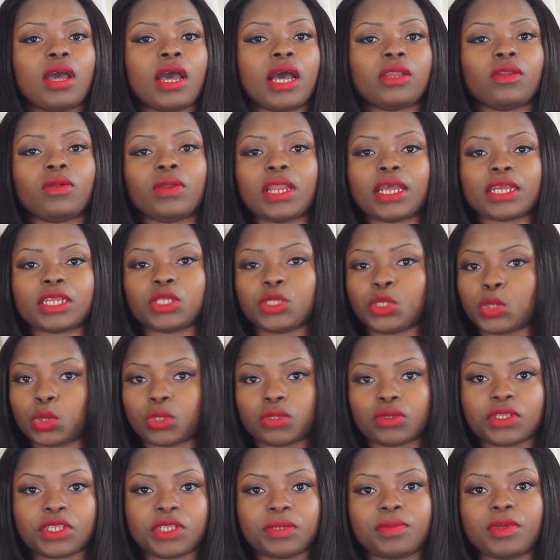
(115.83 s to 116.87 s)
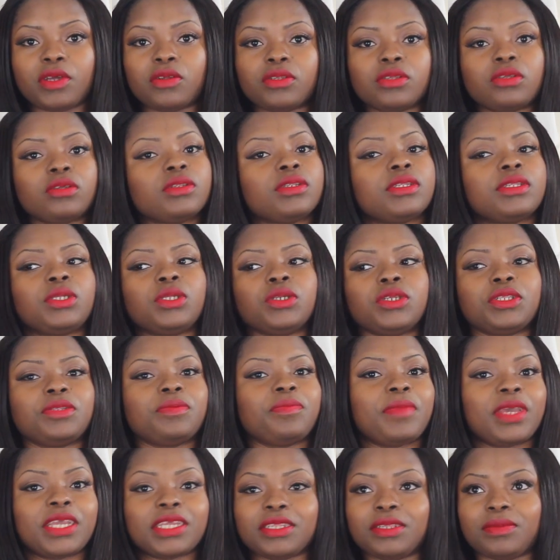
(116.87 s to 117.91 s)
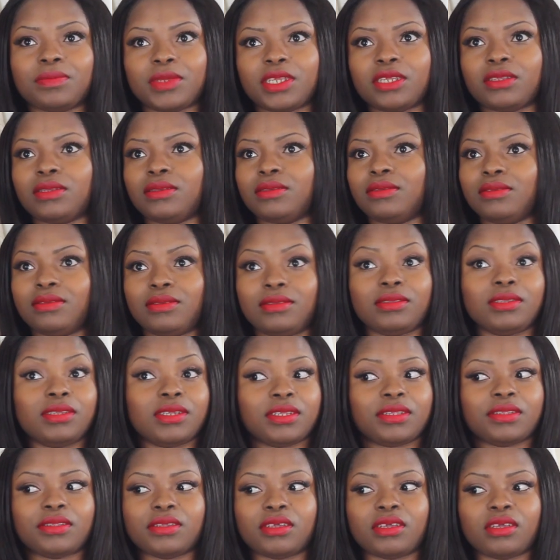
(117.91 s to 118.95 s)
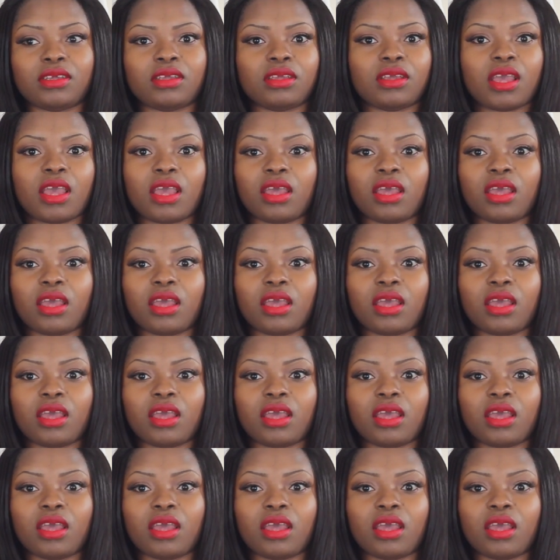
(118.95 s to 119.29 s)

I don't like strong smells because it just makes me dizzy.